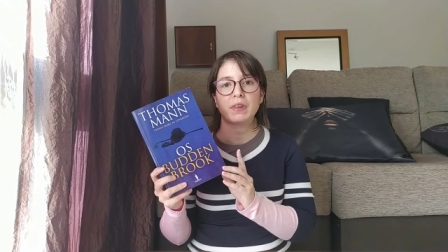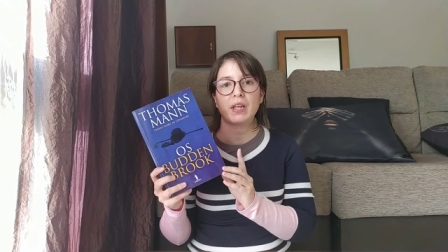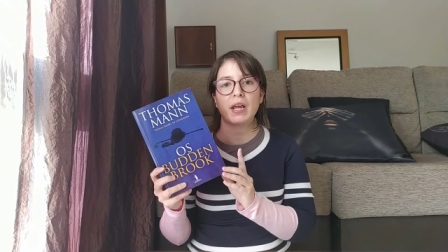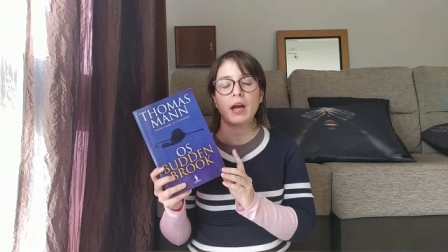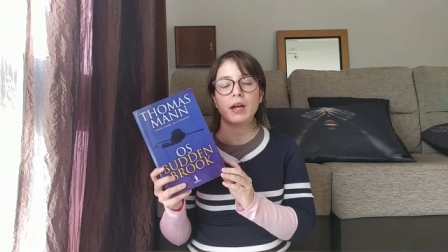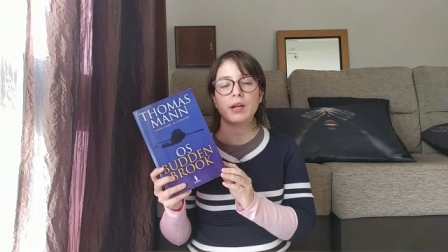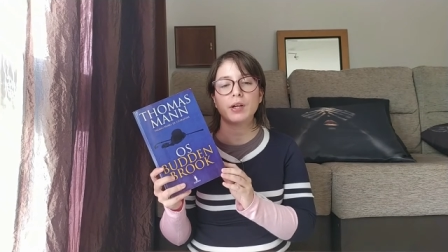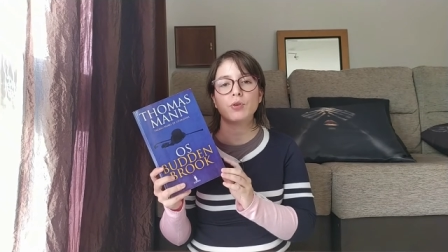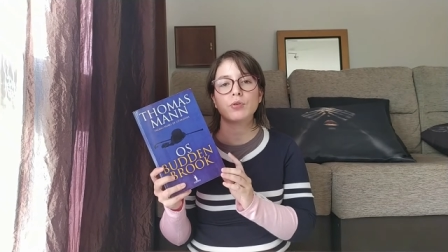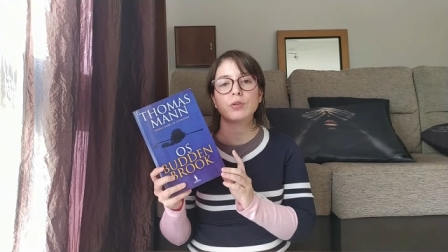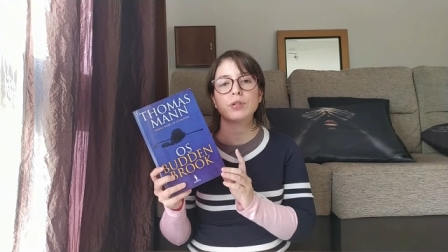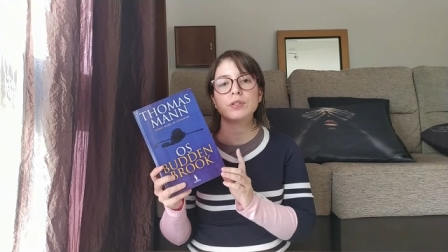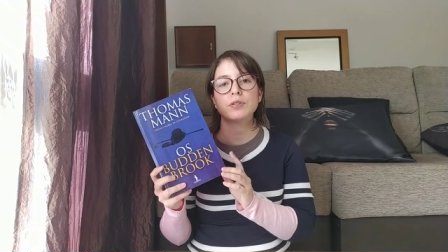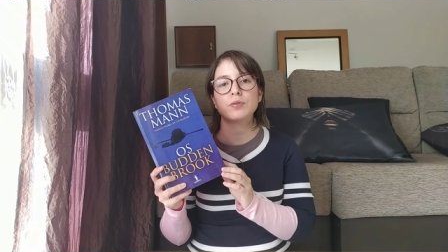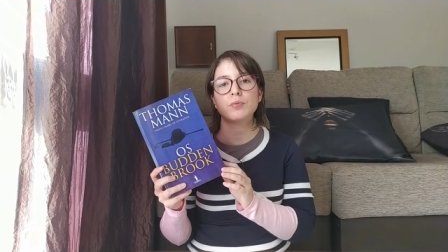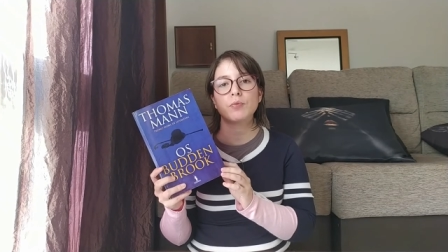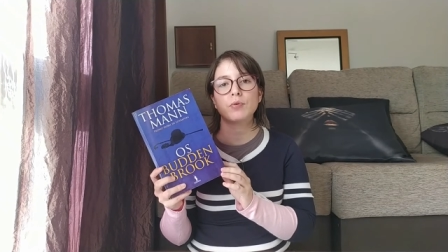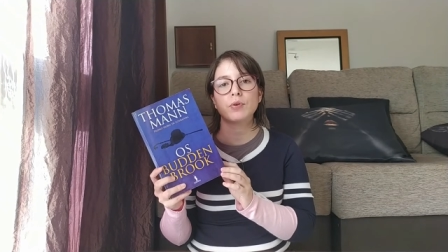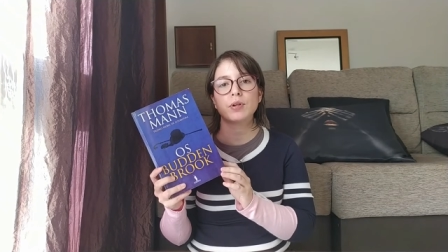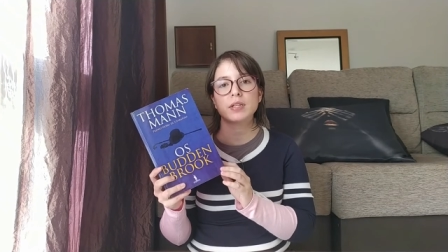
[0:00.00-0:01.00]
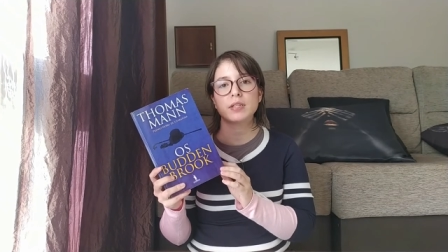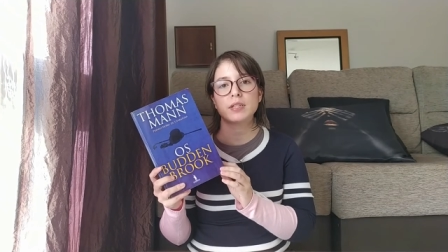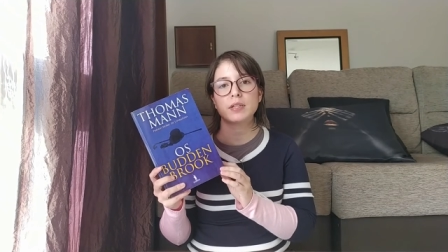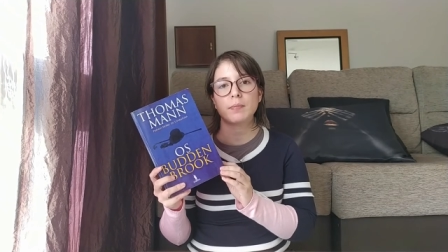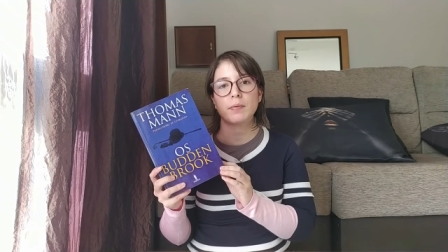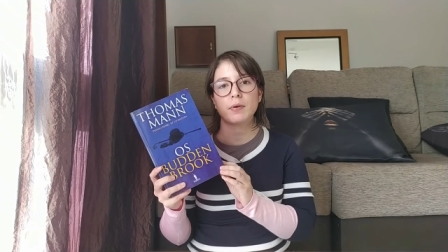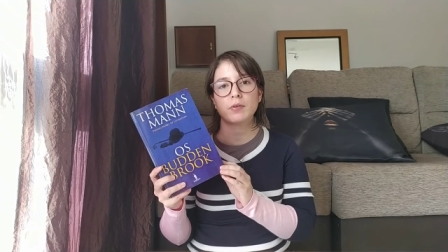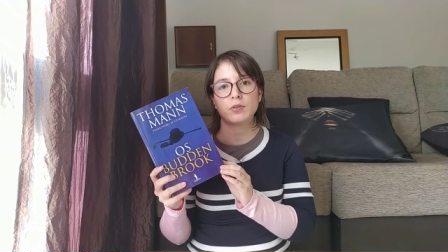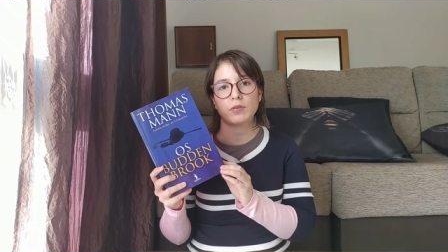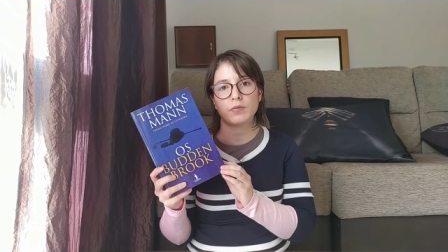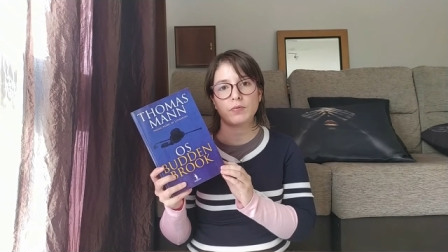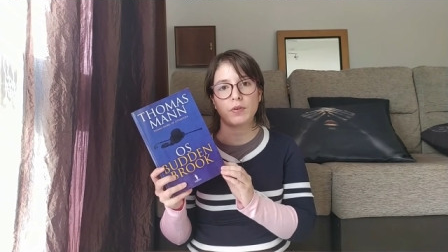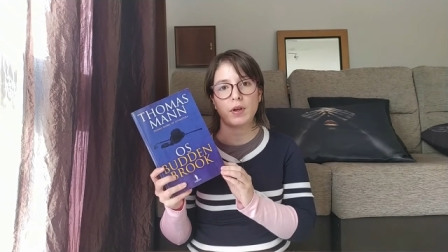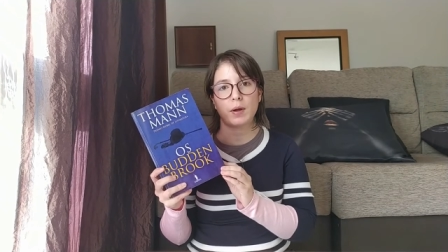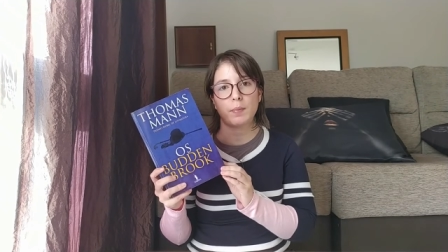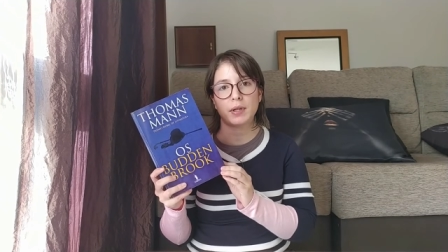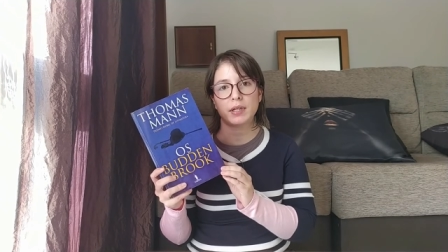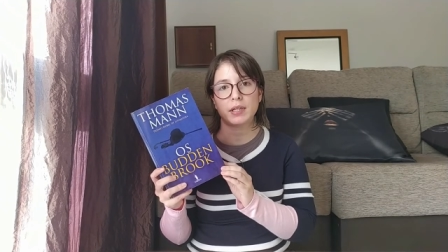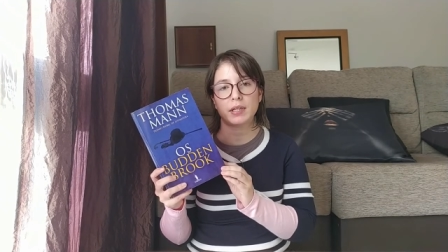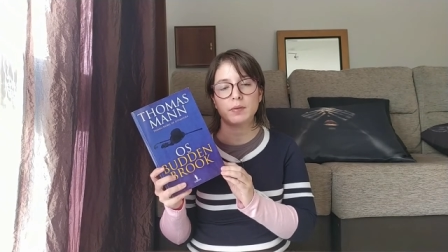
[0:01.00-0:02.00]
I know this book is about a
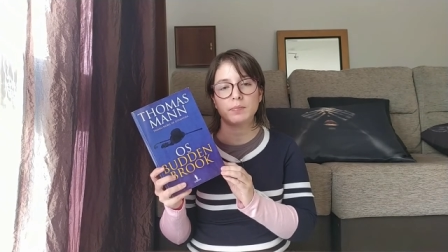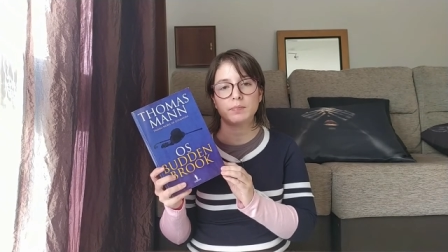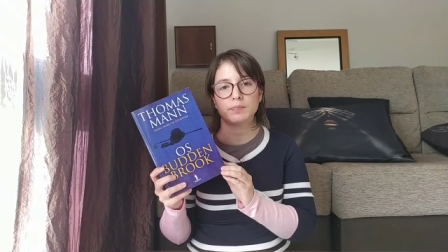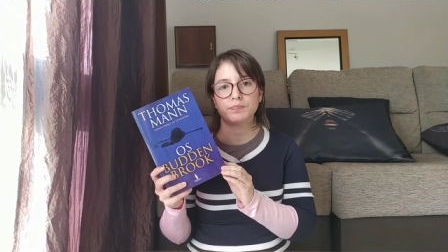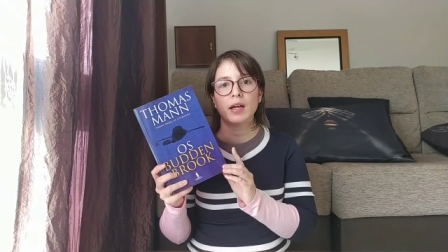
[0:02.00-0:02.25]
family